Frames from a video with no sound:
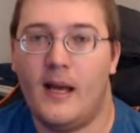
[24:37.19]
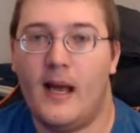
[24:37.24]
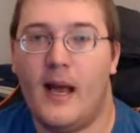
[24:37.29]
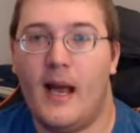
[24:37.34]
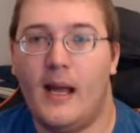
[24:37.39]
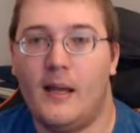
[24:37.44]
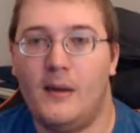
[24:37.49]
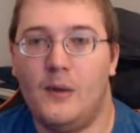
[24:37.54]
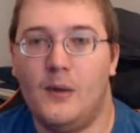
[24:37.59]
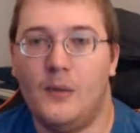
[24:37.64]

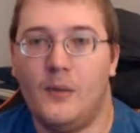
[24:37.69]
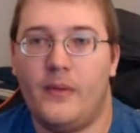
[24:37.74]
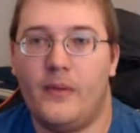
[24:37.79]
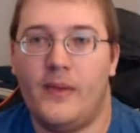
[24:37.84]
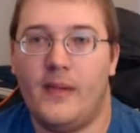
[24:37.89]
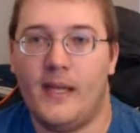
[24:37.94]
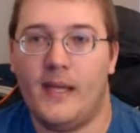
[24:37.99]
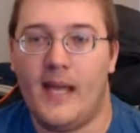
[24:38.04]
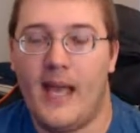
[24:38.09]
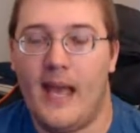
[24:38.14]
I don't
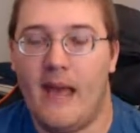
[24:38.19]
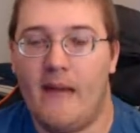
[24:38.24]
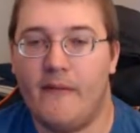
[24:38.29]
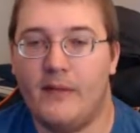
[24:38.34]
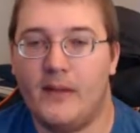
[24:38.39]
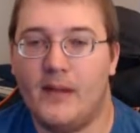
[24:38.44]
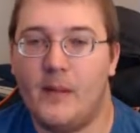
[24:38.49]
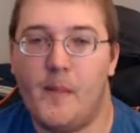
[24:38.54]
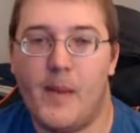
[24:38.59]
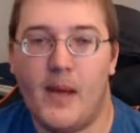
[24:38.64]
think
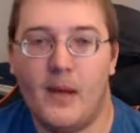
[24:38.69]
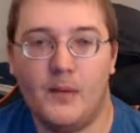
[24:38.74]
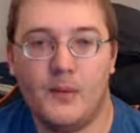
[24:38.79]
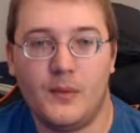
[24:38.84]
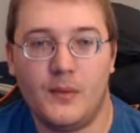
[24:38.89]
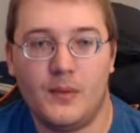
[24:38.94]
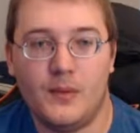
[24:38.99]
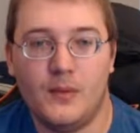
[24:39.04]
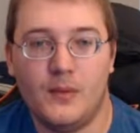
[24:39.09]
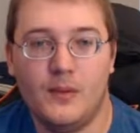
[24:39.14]
having a
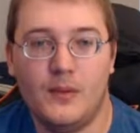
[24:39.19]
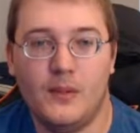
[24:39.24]
mount